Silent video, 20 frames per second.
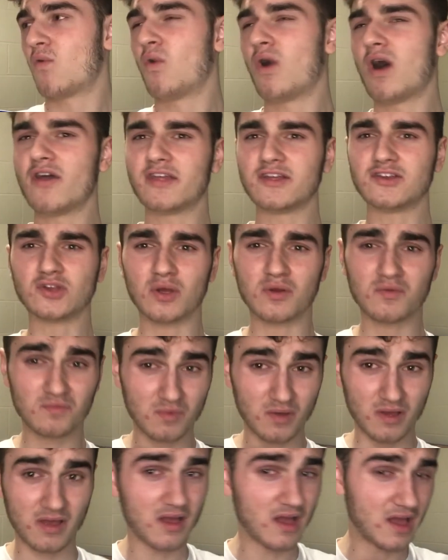while they're
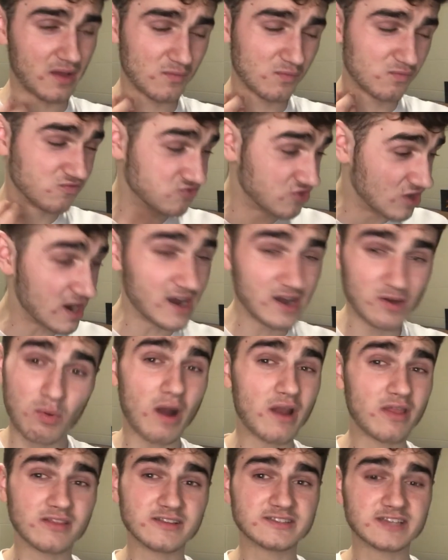doing really
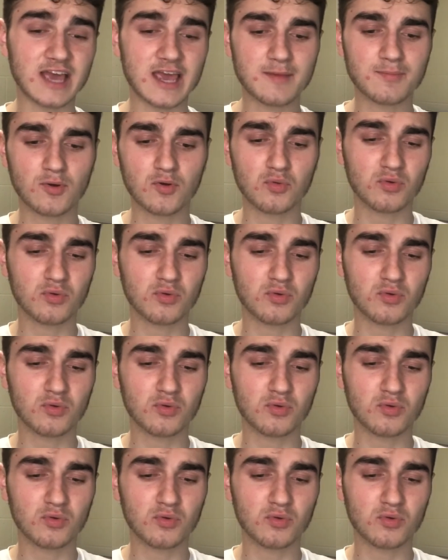well in the table,